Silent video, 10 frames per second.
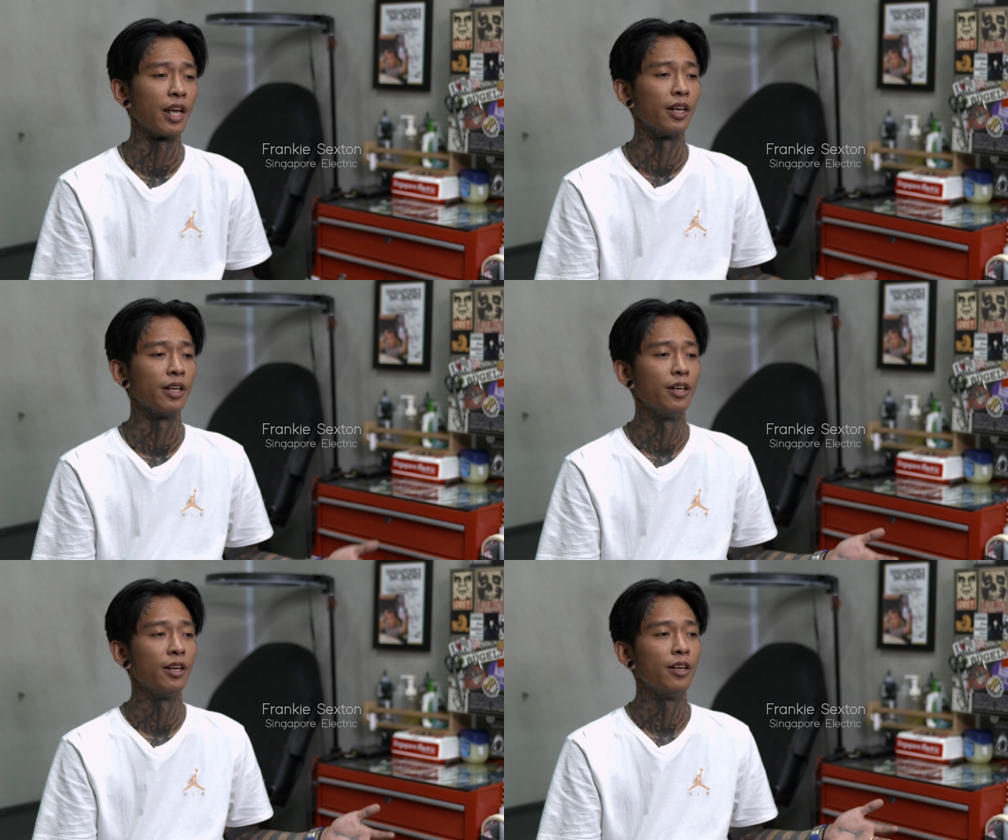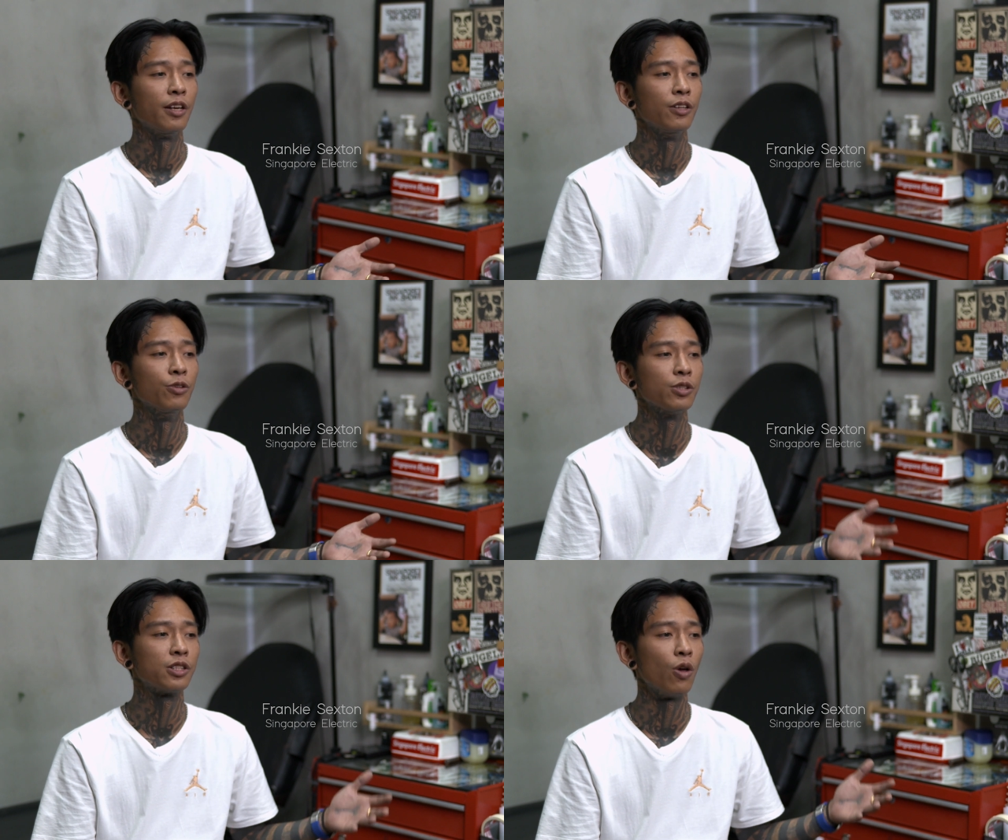like
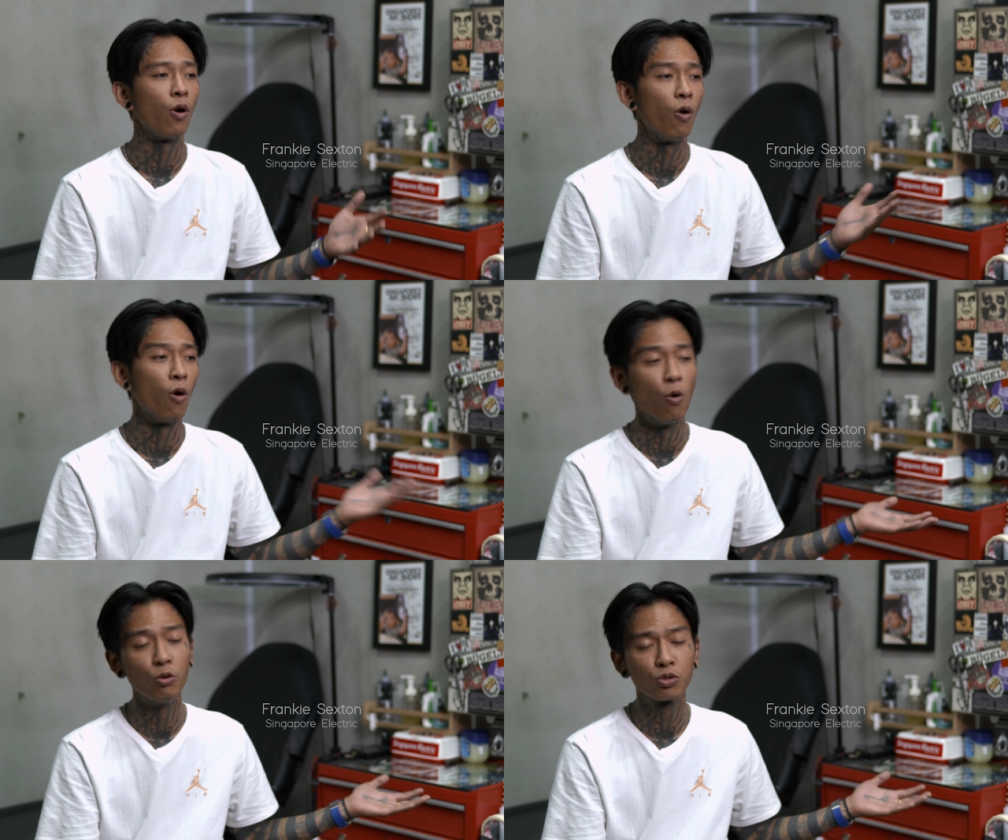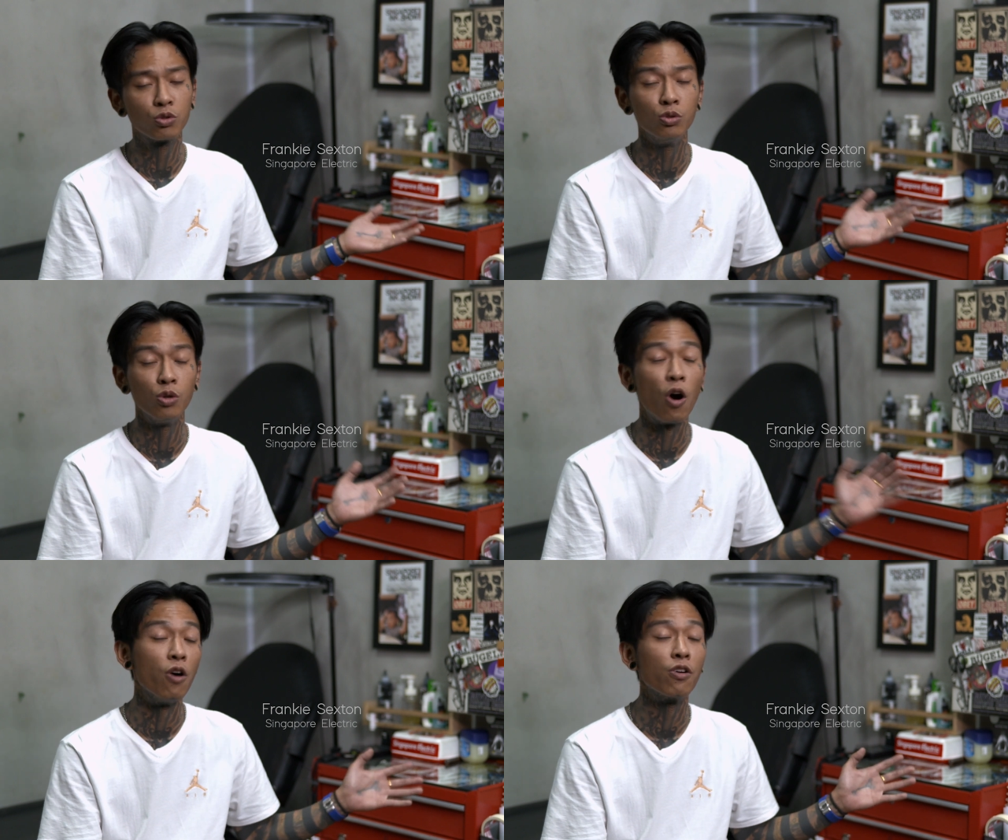those old
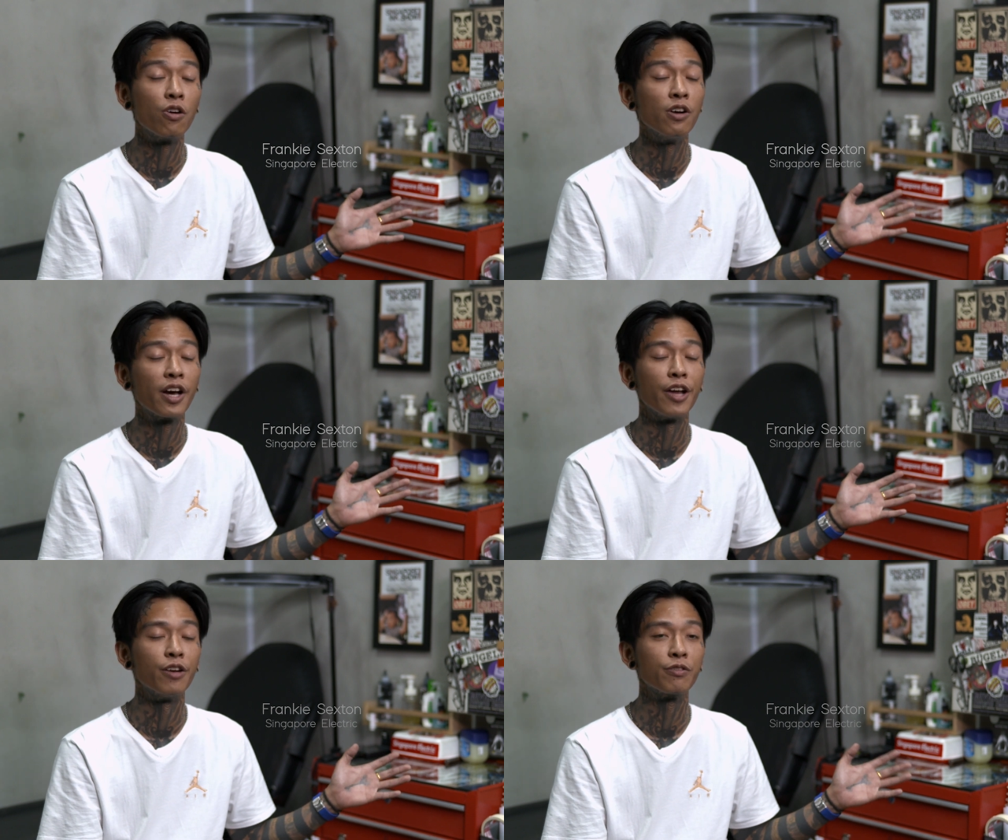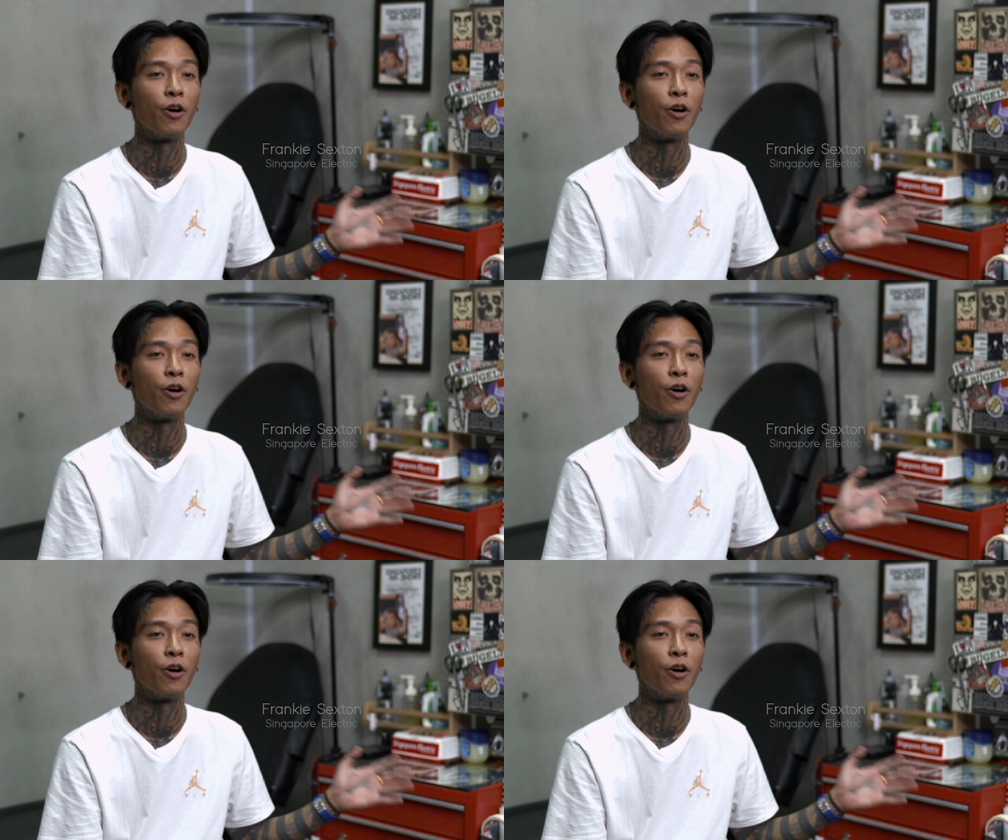school Hong Kong kind of